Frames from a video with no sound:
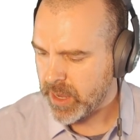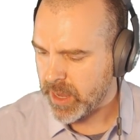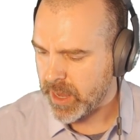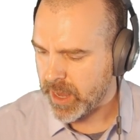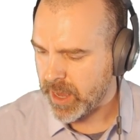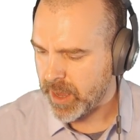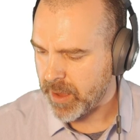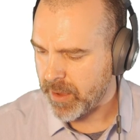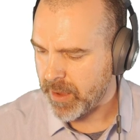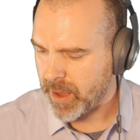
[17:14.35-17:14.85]

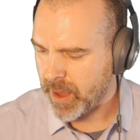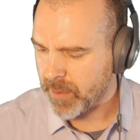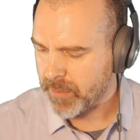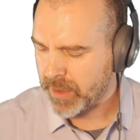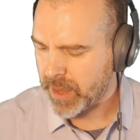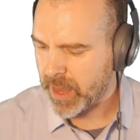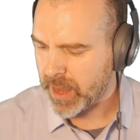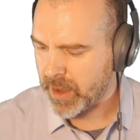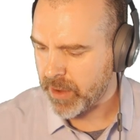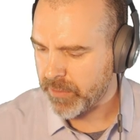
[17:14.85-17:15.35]

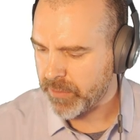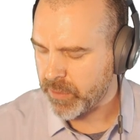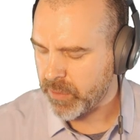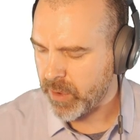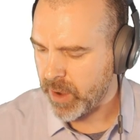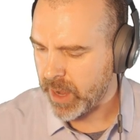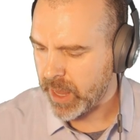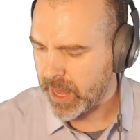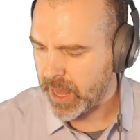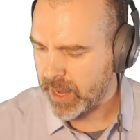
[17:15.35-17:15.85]
I'm kind of
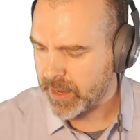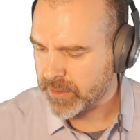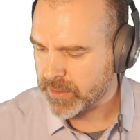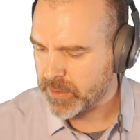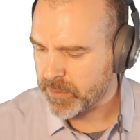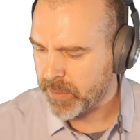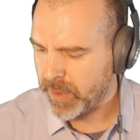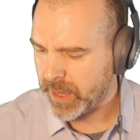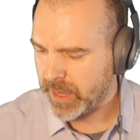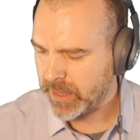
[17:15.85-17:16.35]
running out of
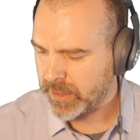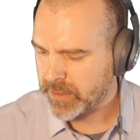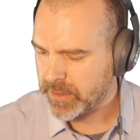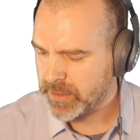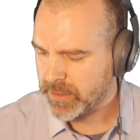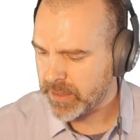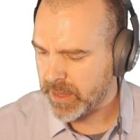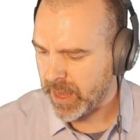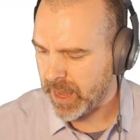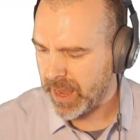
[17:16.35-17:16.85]

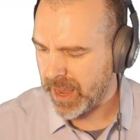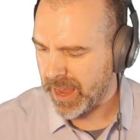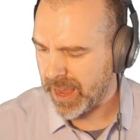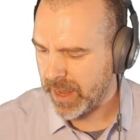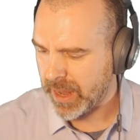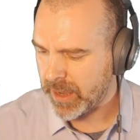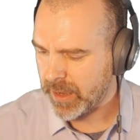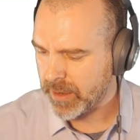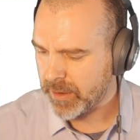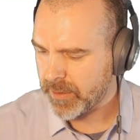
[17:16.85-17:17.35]
space
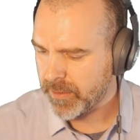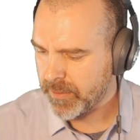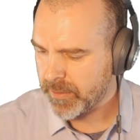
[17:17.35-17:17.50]
and